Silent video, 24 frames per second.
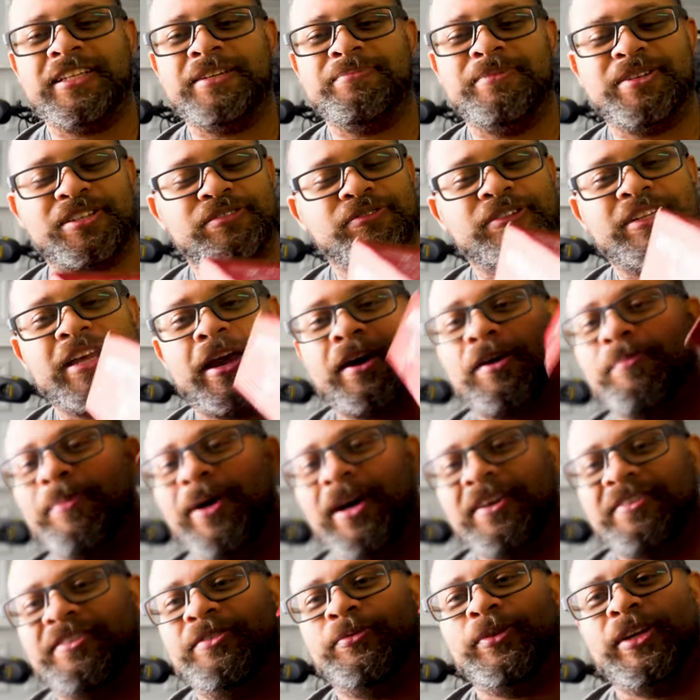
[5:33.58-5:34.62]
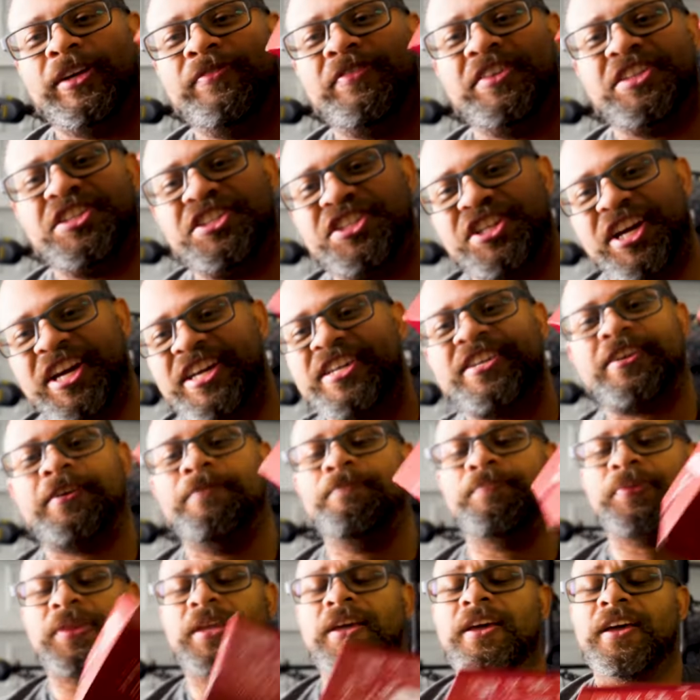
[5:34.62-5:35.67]
the mystery tackle box and we give it a shake,
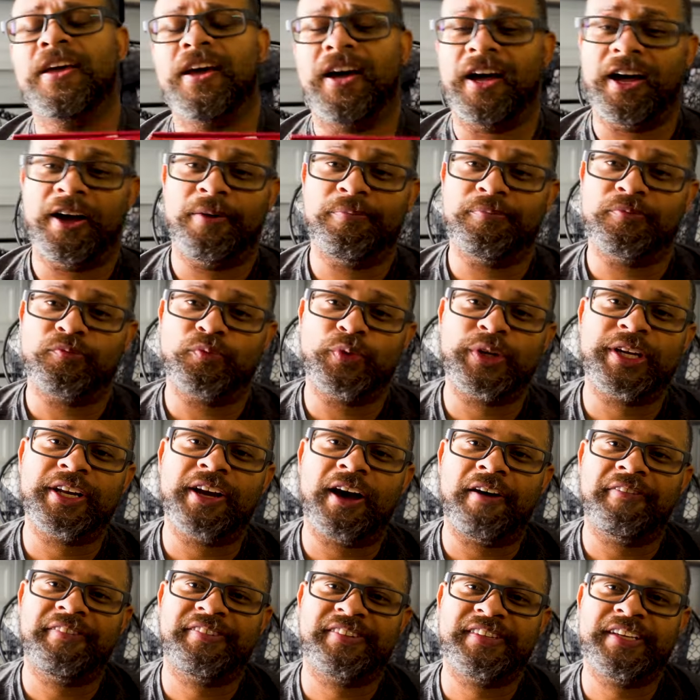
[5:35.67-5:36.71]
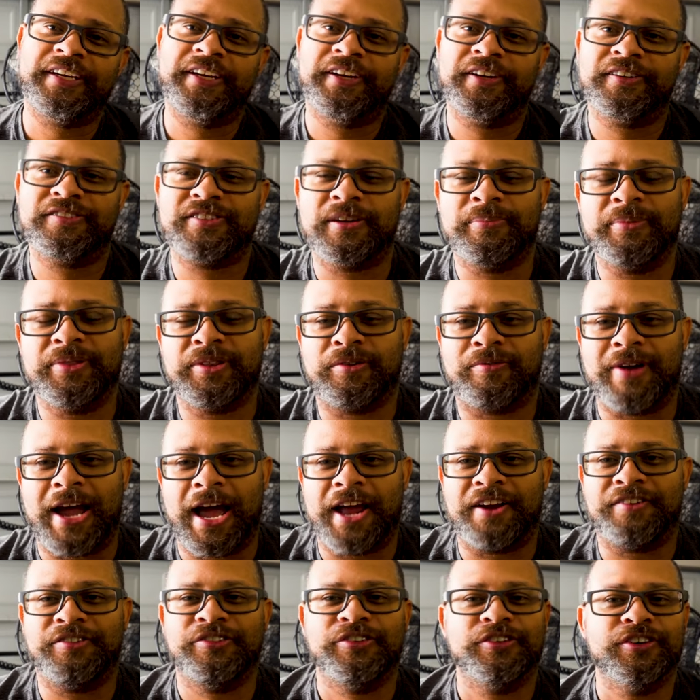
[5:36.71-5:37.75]
we can obviously hear some of the
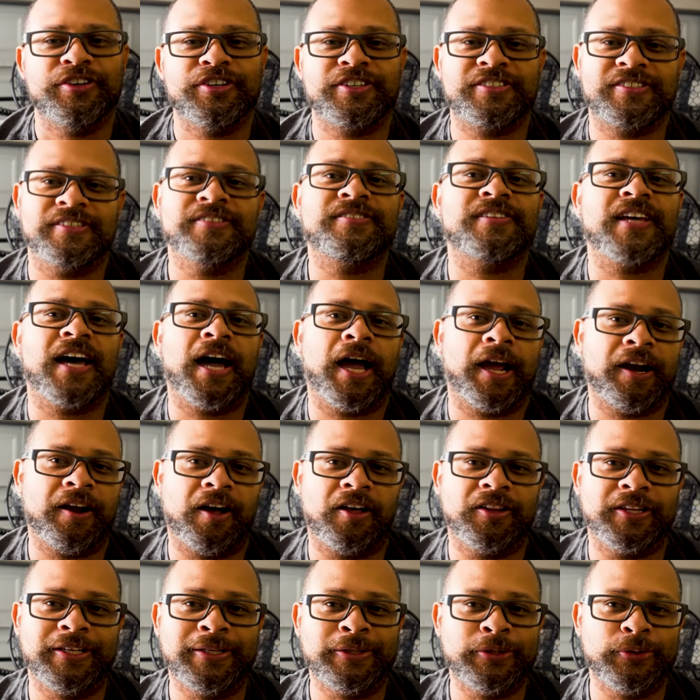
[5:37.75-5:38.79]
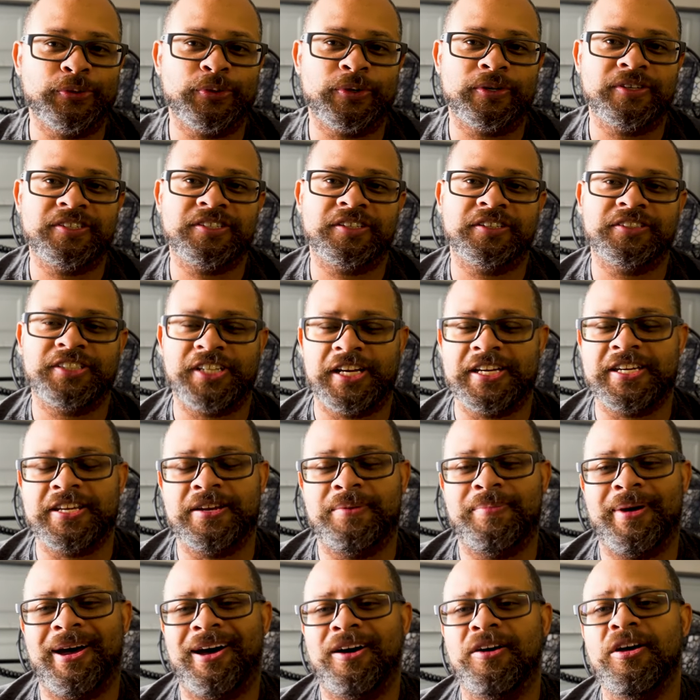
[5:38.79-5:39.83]
rattles and hooks inside on the lures shaking
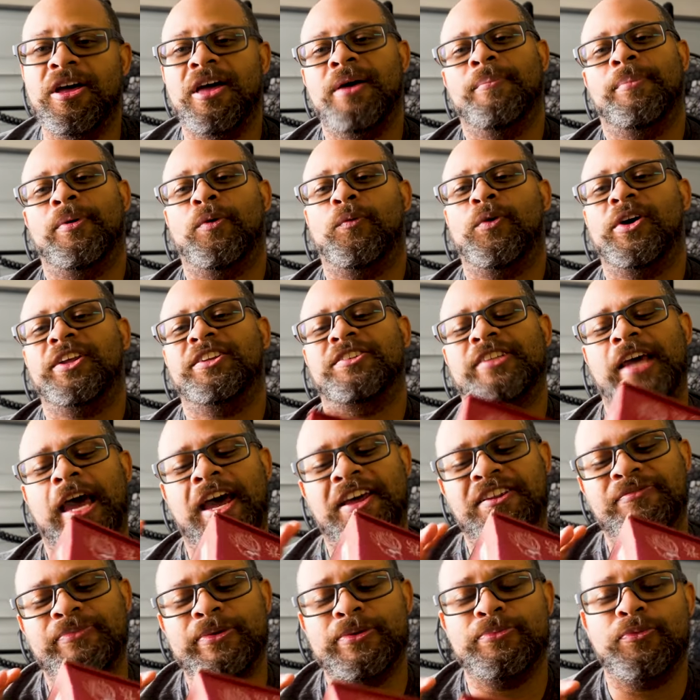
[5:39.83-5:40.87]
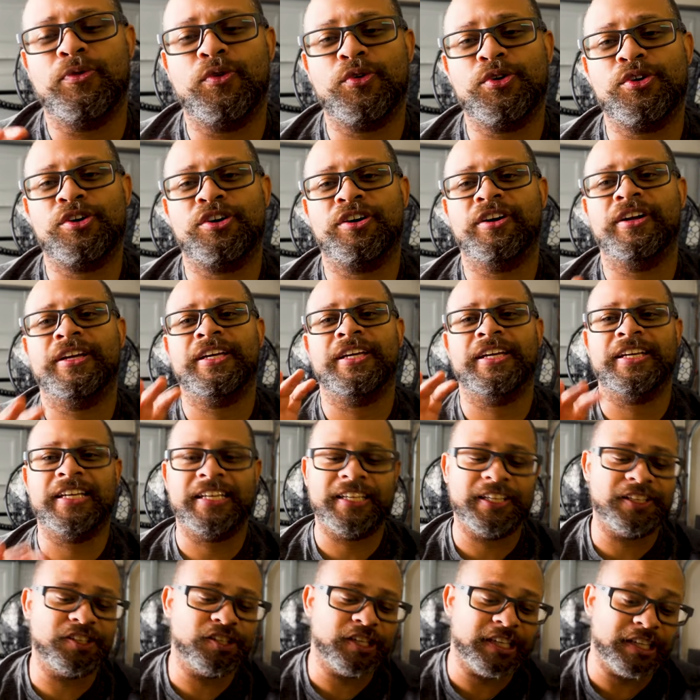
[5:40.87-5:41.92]
about. But what has me more
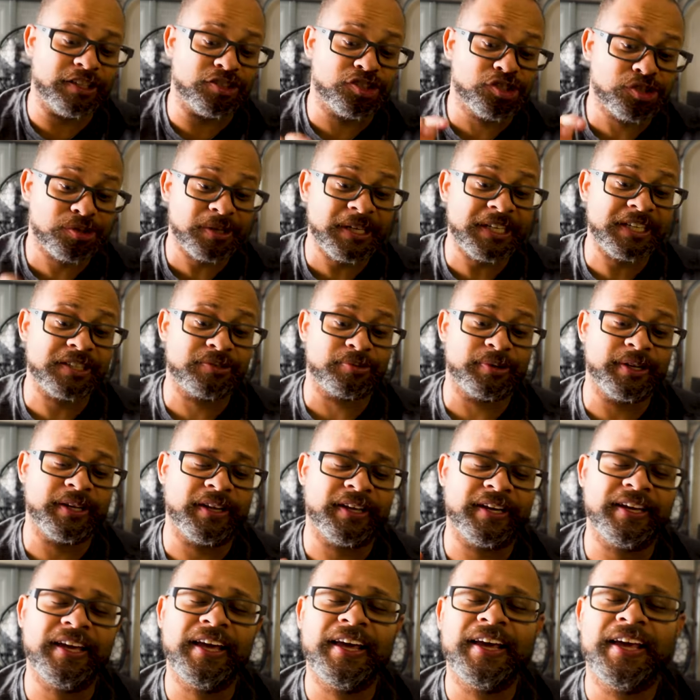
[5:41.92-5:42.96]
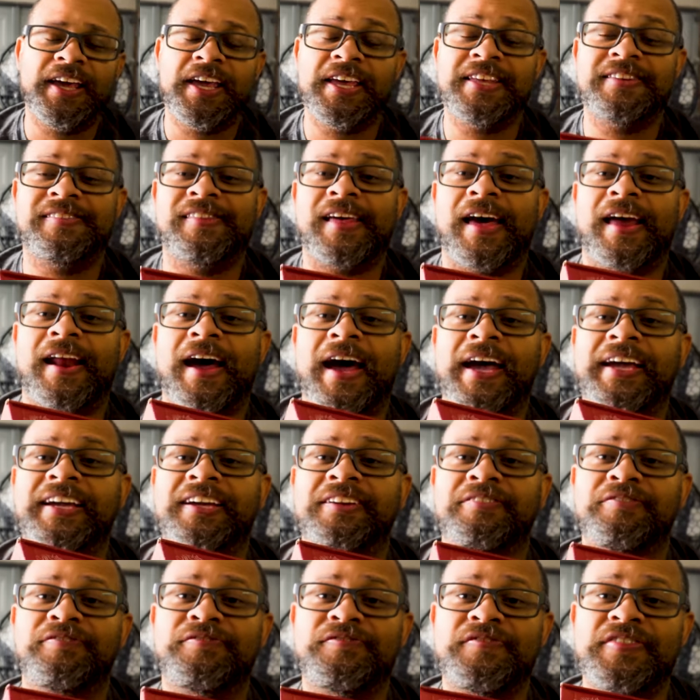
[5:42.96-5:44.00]
intrigued really is that I
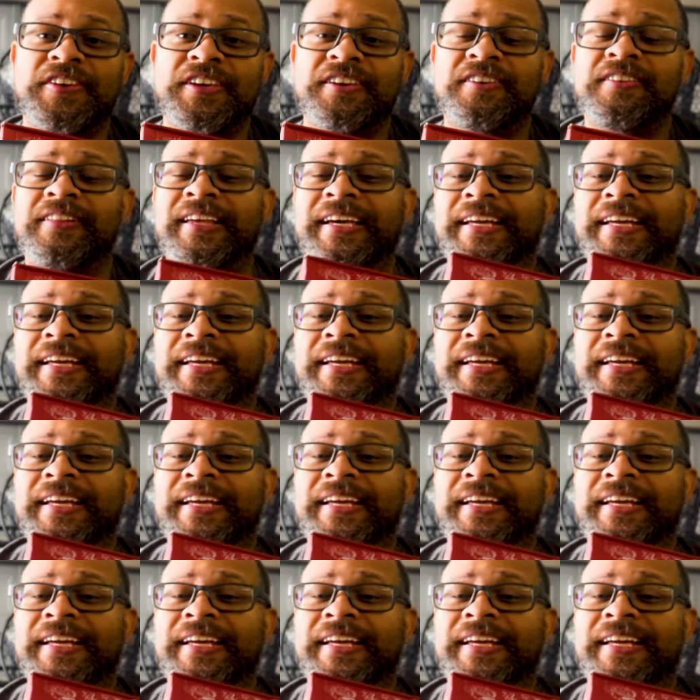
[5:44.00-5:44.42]
can feel